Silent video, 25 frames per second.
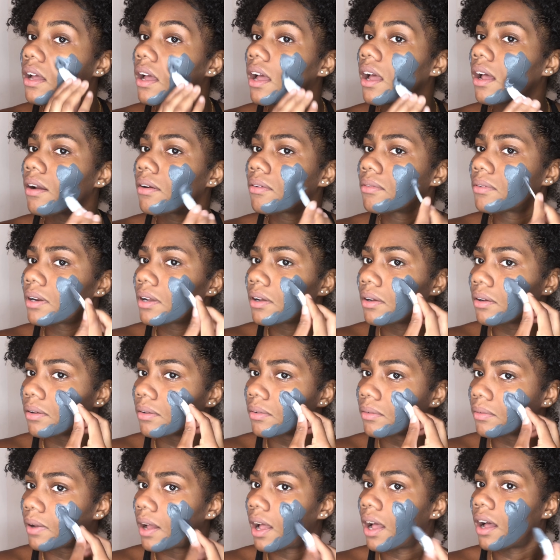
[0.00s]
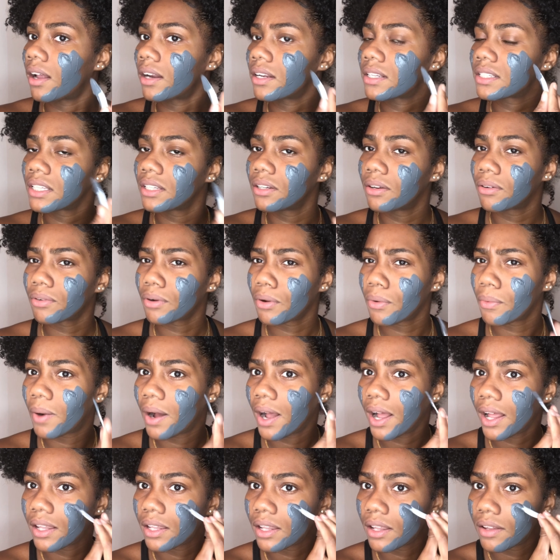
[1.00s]
I don't know. I honestly don't know
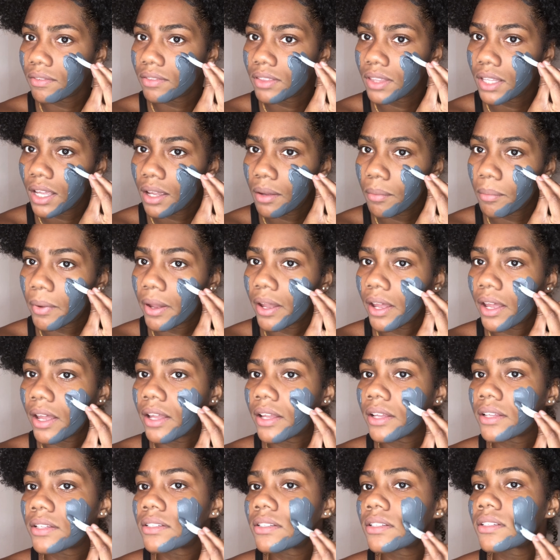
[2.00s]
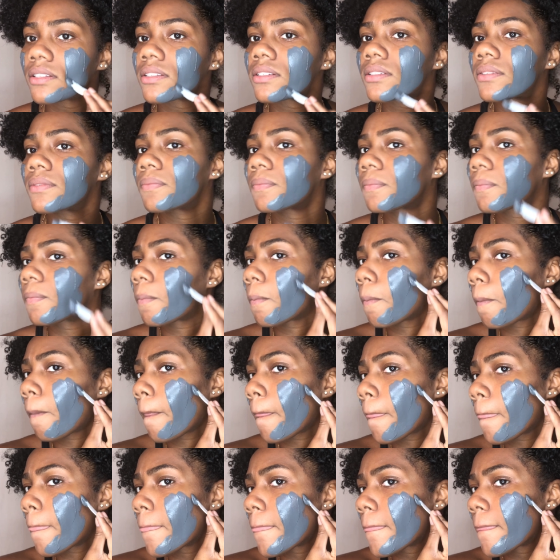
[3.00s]
why I love thick masks.
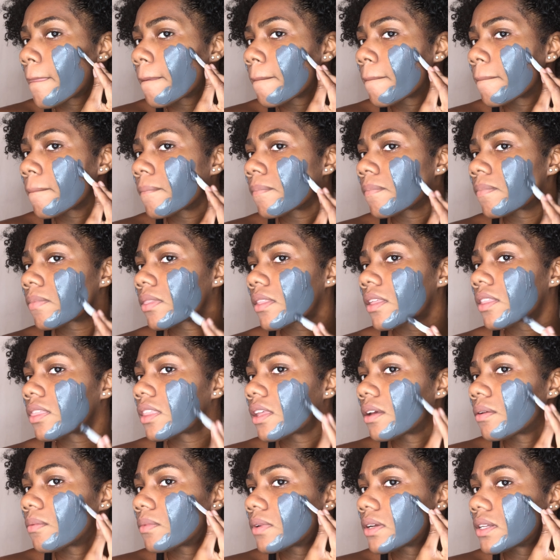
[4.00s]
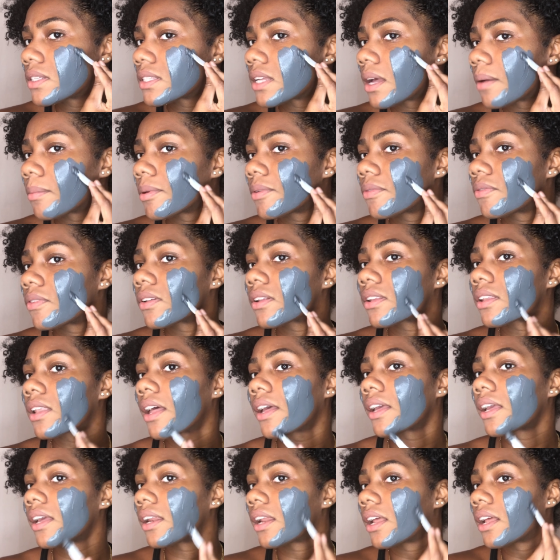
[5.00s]
The thin ones, I be feeling
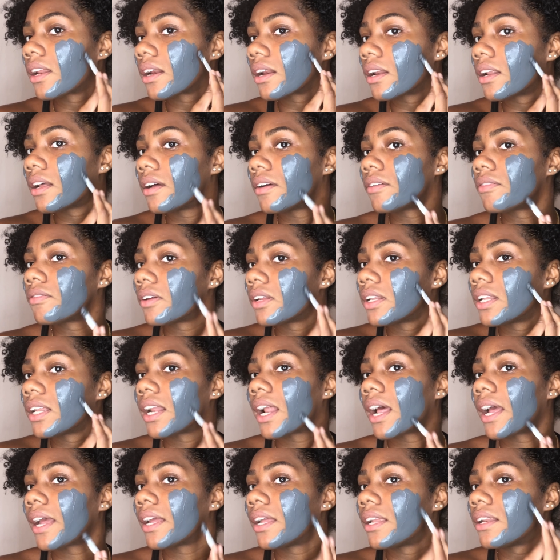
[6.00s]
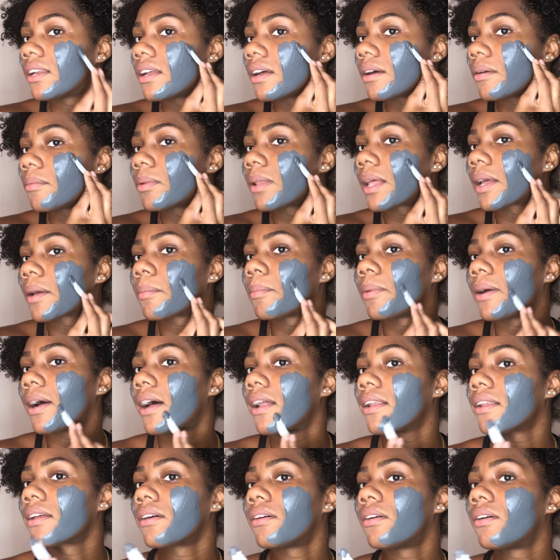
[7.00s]
like it ain't enough, and then I end up like
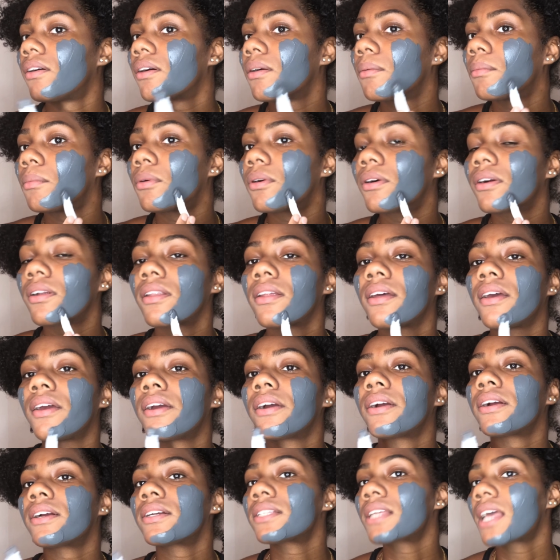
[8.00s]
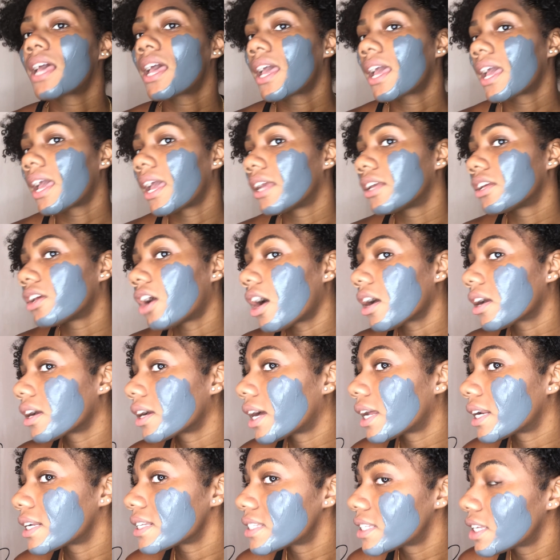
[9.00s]
piling on more layers. And y'all can
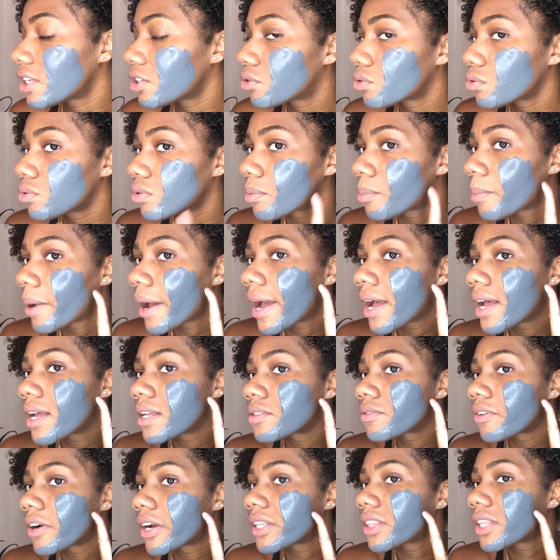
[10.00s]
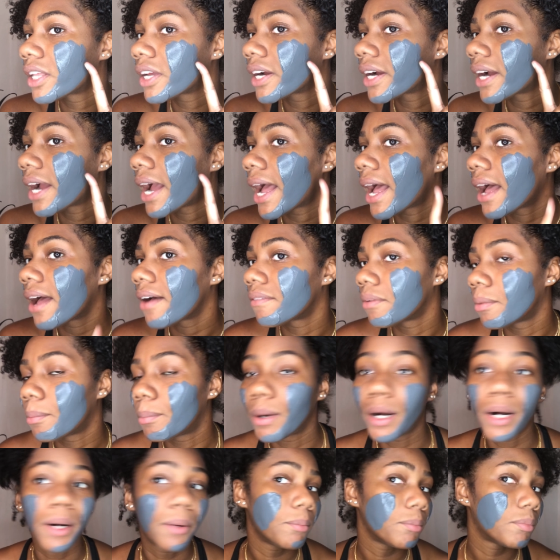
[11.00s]
kind of see through the mask right there. I have a
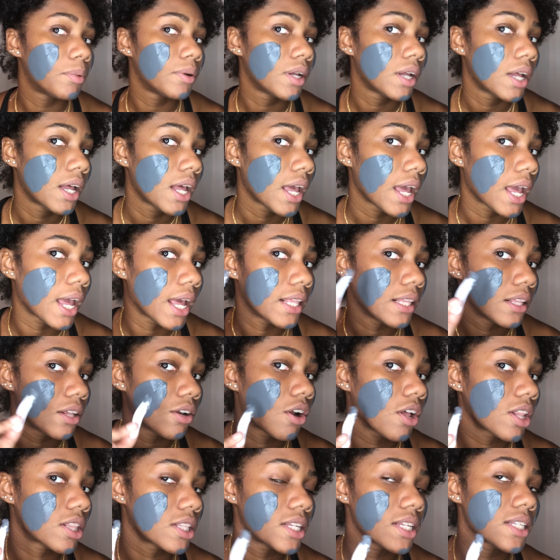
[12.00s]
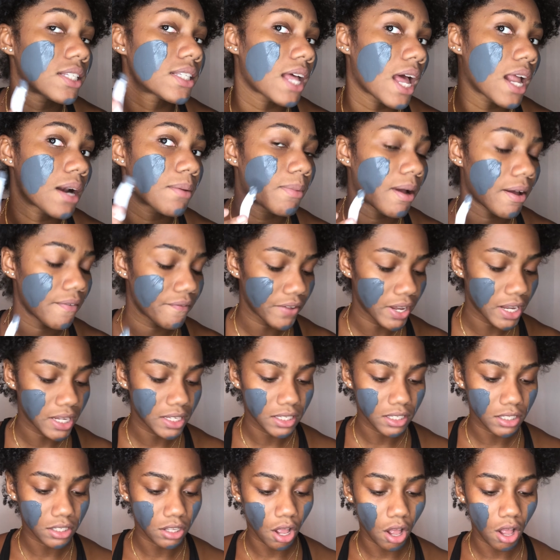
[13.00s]
bump, and then on this side of my
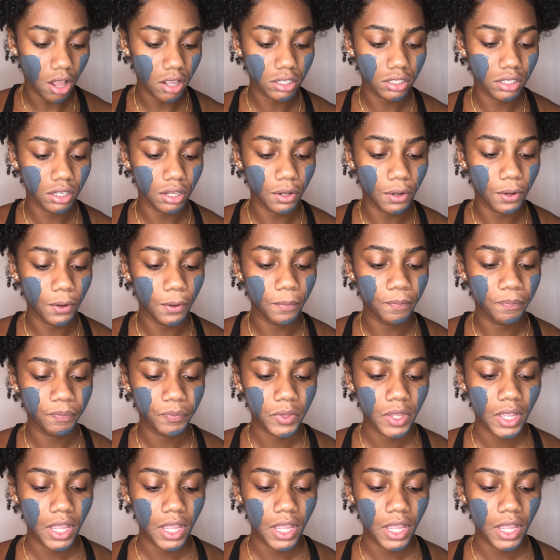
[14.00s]
face it's also